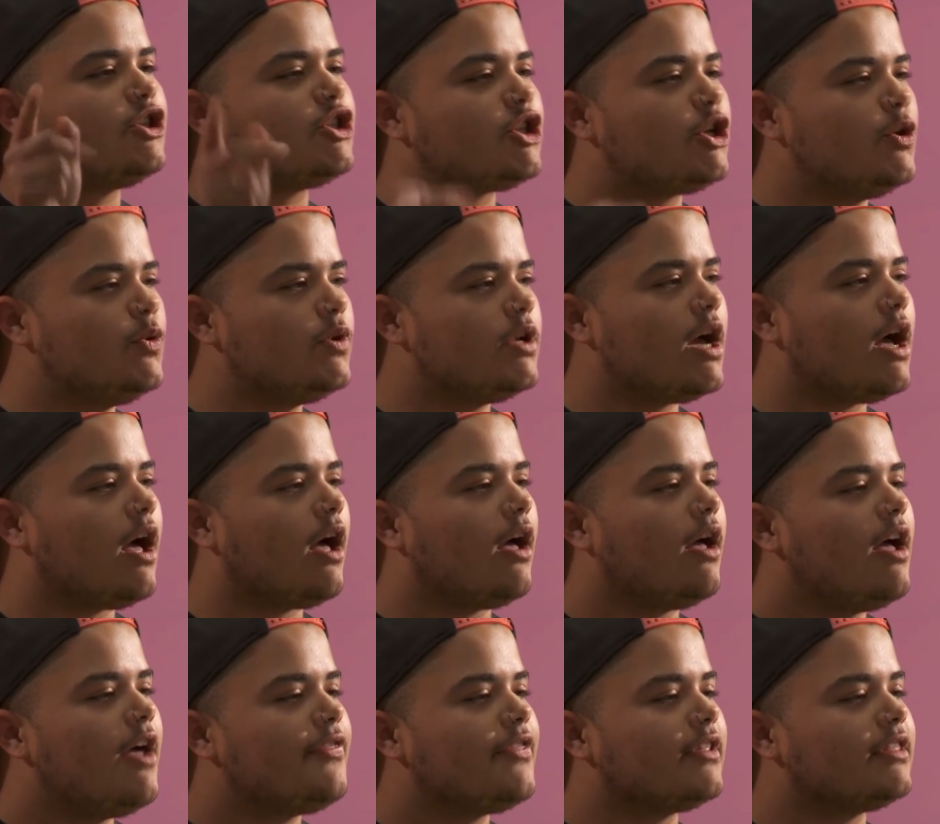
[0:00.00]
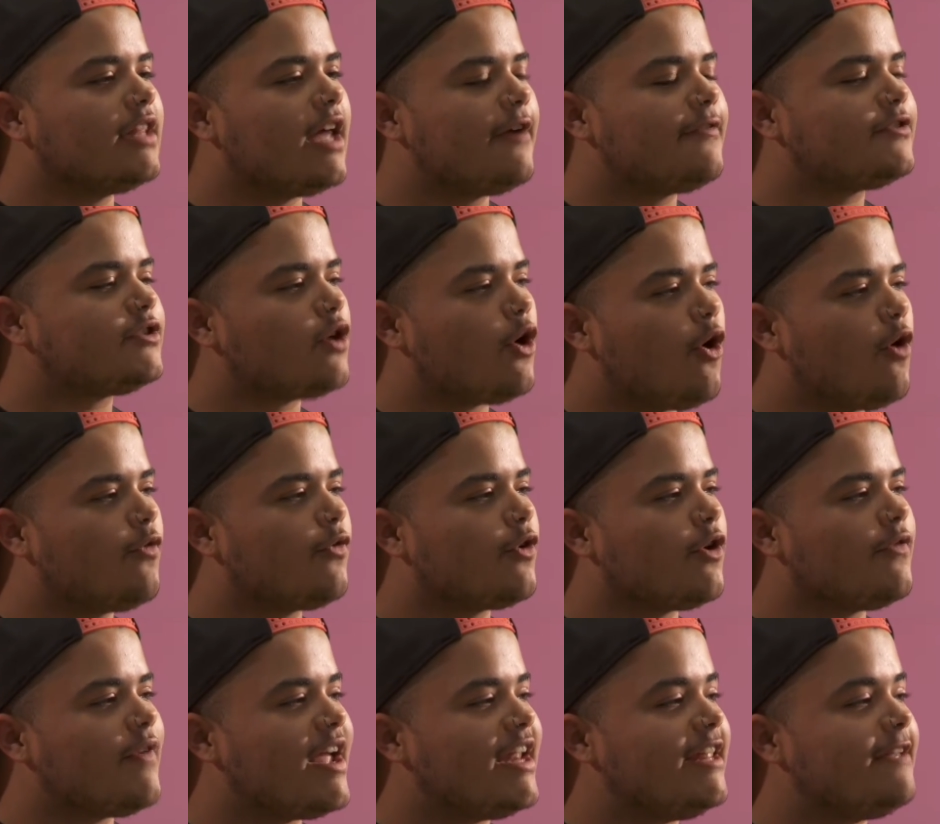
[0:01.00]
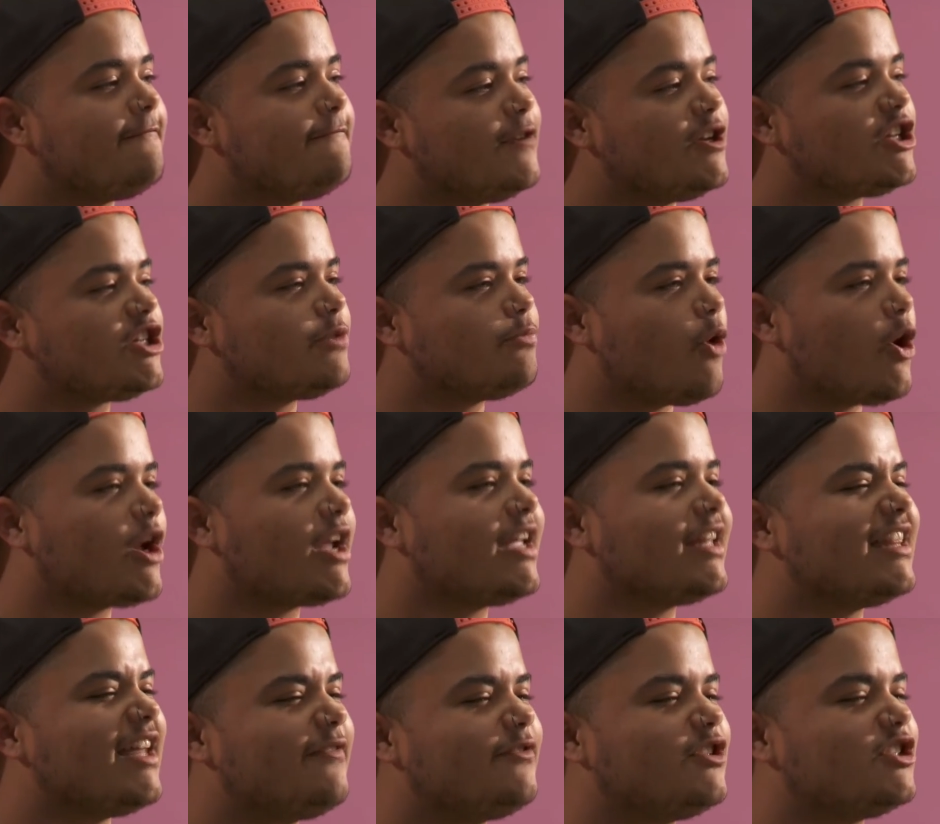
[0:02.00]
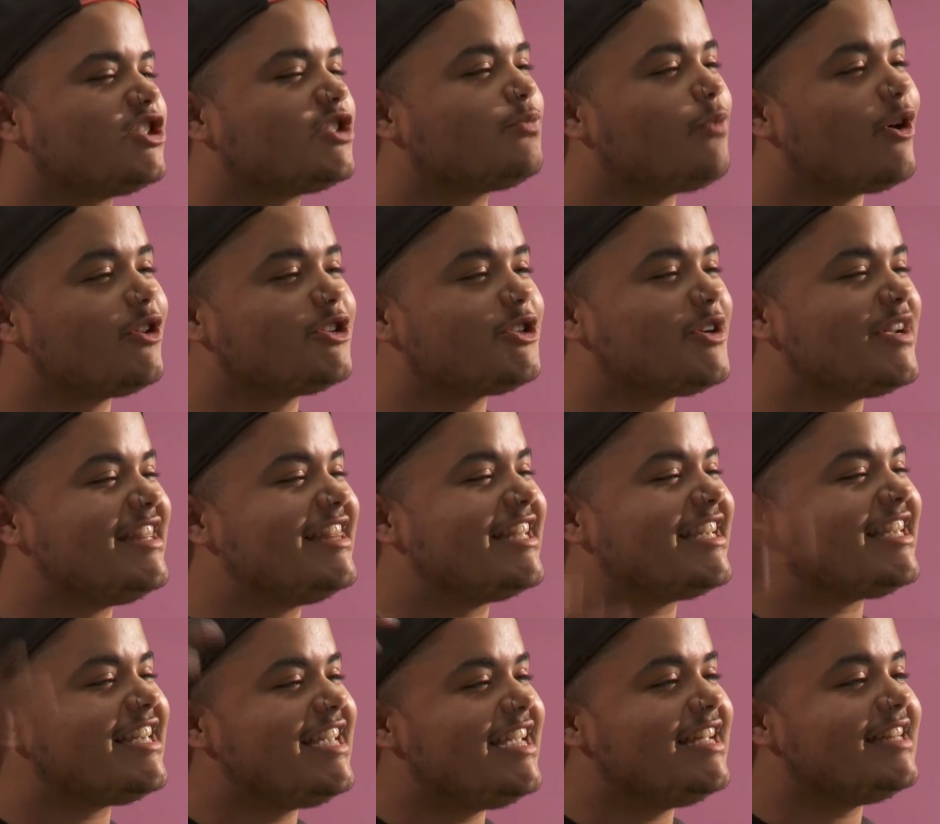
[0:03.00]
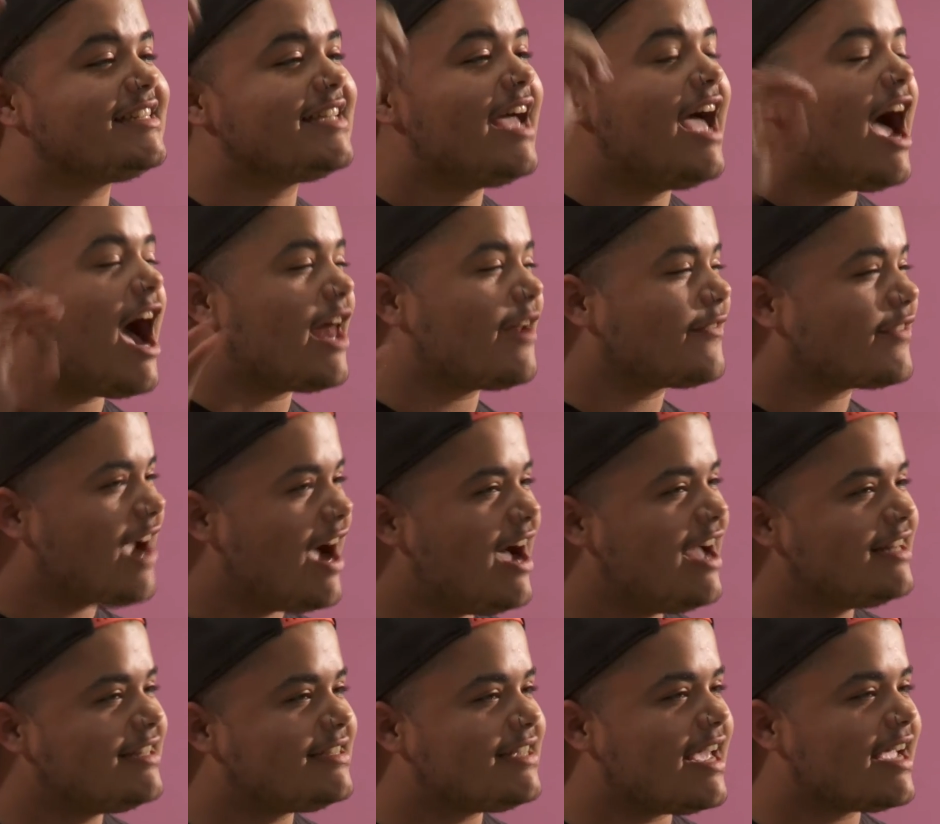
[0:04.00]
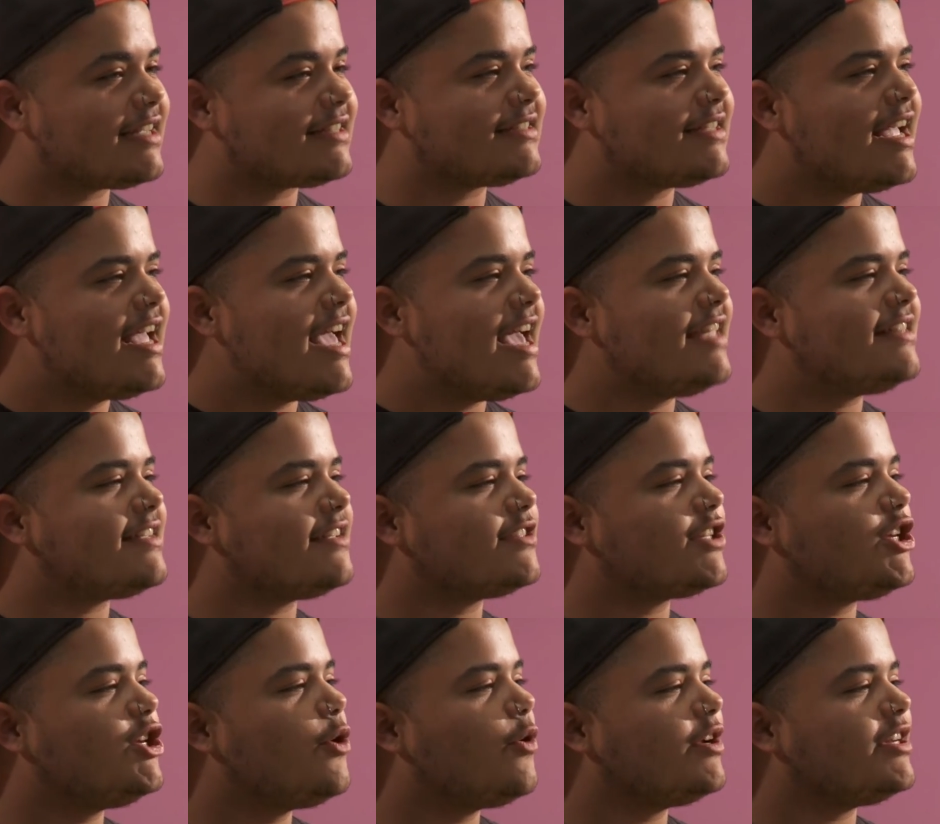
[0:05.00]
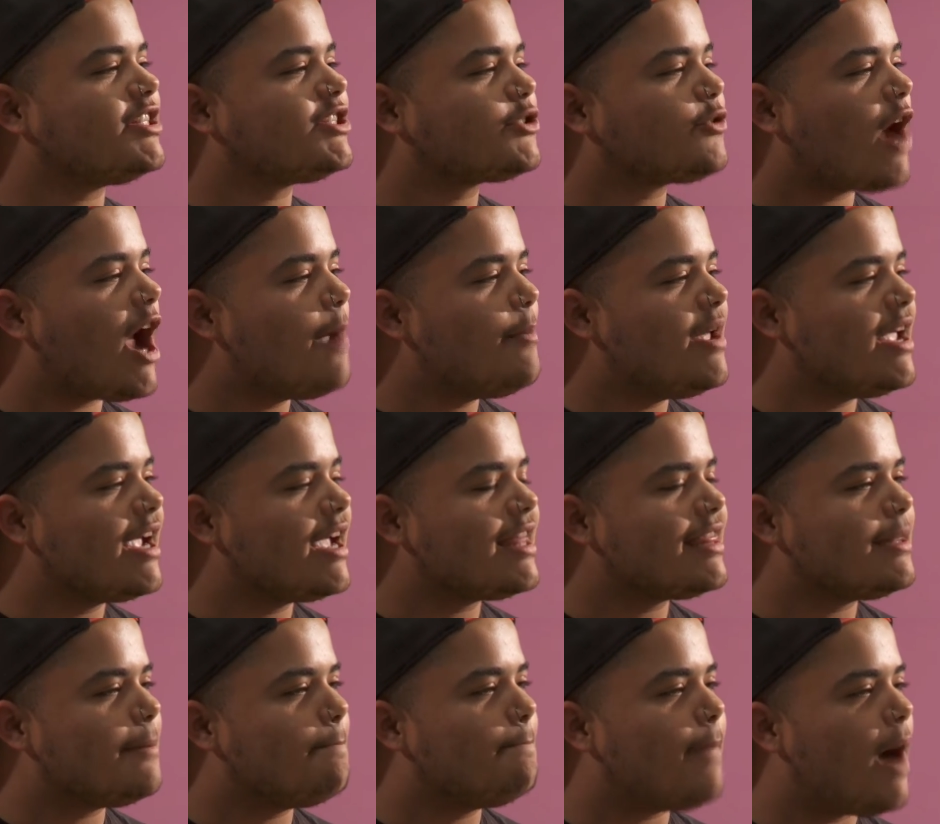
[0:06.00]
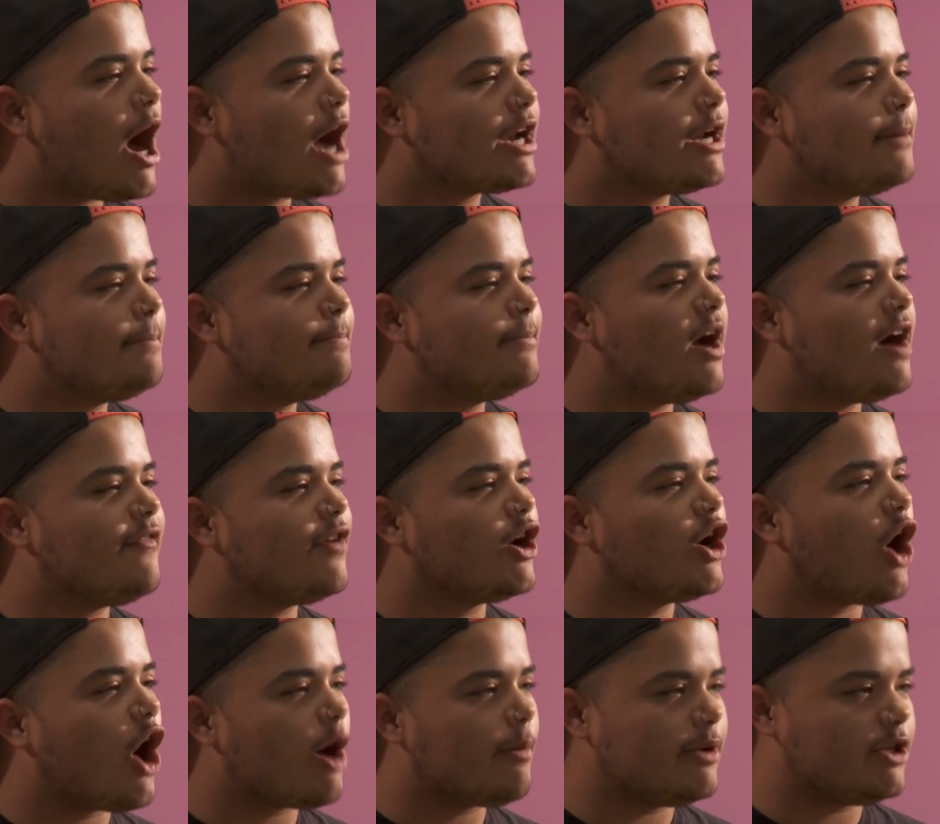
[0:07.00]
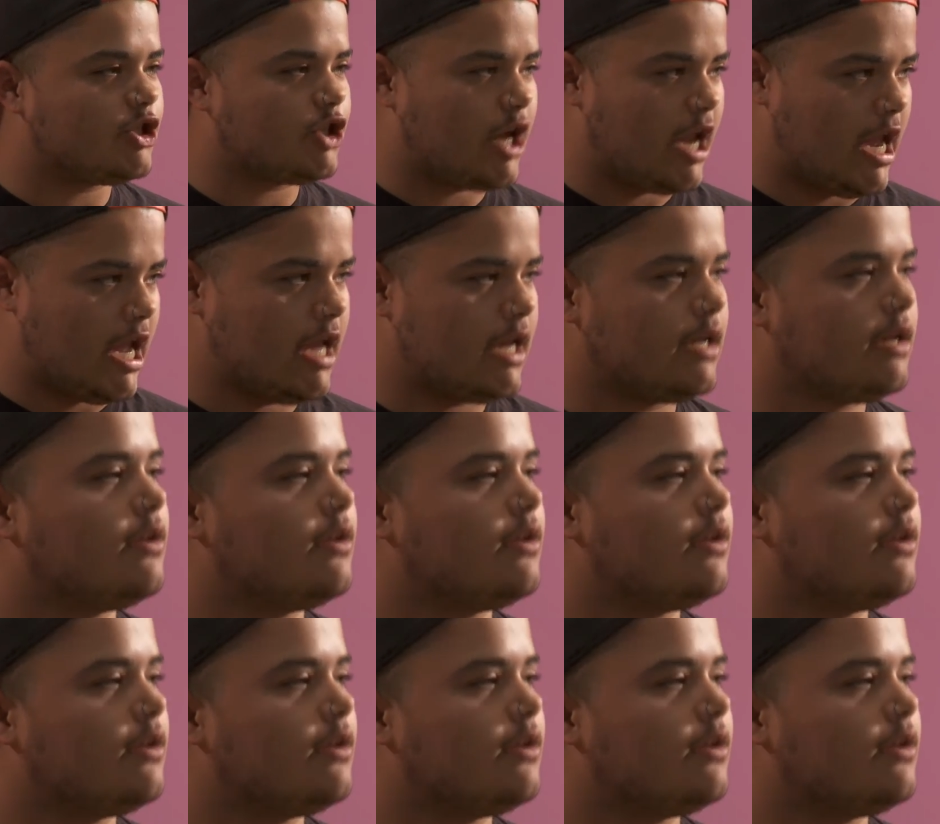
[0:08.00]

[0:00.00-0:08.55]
tuna, the leftover of any fish market left to swelter in the heat. Out of context, it sounds like you are describing the bottom of a garbage can.